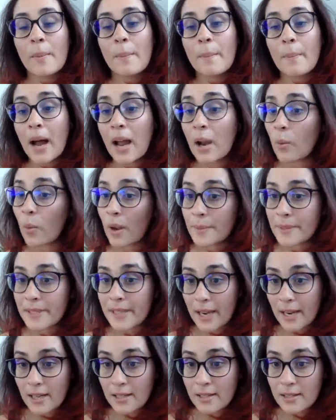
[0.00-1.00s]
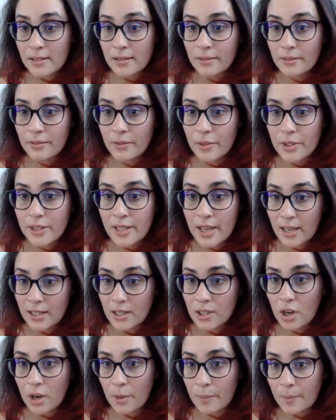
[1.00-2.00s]
from my website for
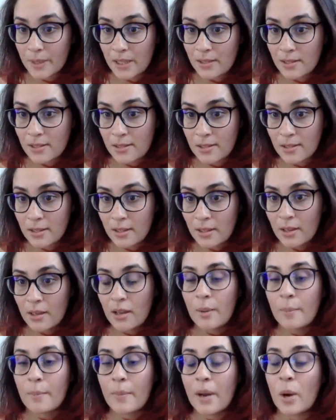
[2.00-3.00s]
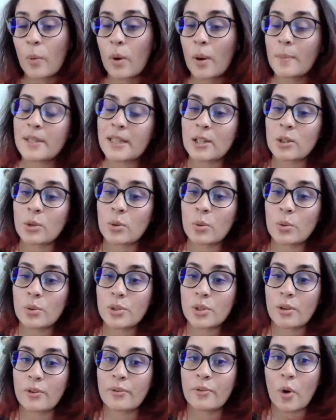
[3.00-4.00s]
signed copies. My website
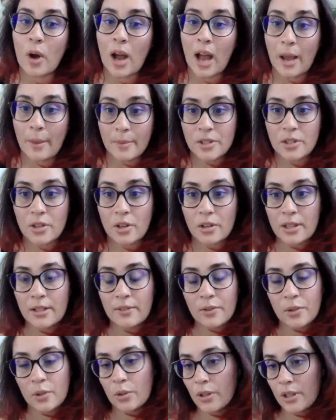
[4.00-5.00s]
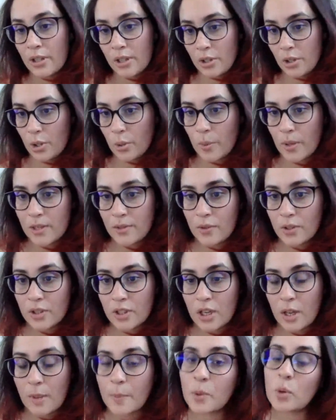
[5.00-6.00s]
also for Amazon if you're in the US,
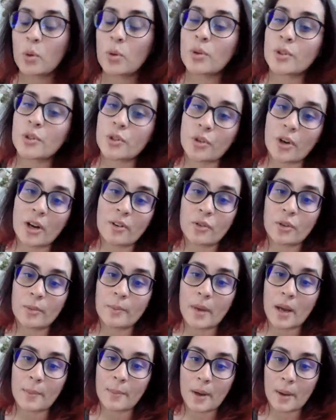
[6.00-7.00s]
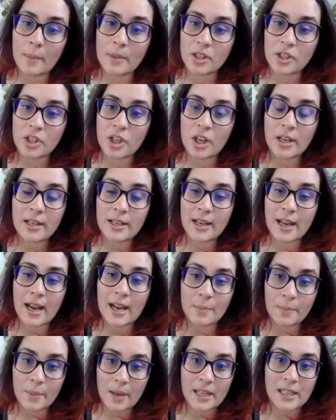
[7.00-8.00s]
for example, or straight from my publisher,
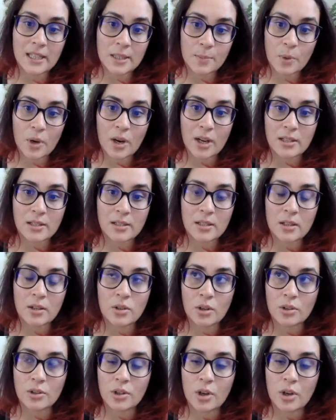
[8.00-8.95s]
ninepenspress.co.uk.